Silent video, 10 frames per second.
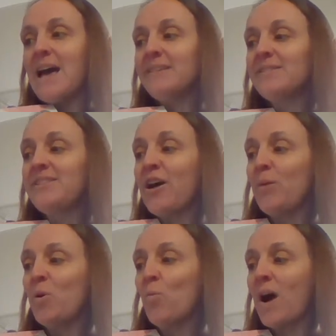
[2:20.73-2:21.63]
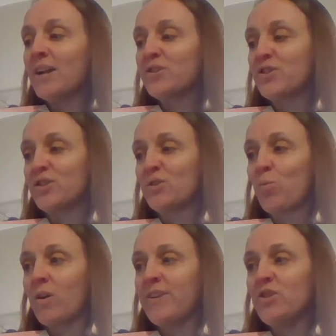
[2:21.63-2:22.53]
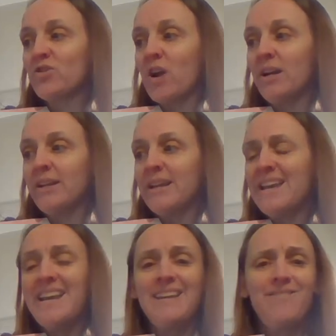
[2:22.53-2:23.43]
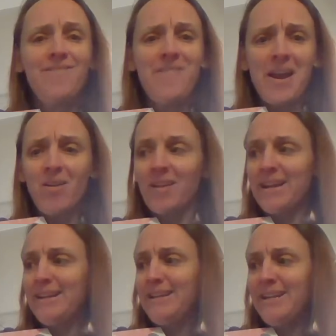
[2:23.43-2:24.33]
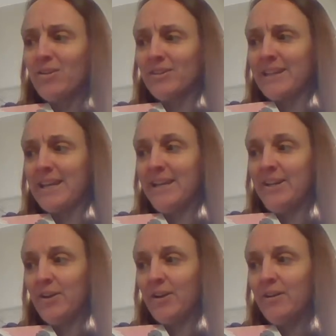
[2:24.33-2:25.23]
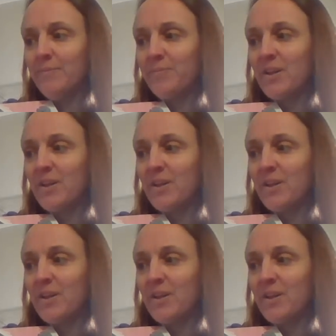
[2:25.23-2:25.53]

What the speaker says: As Thelma watched the swerving truck, it very nearly hit her.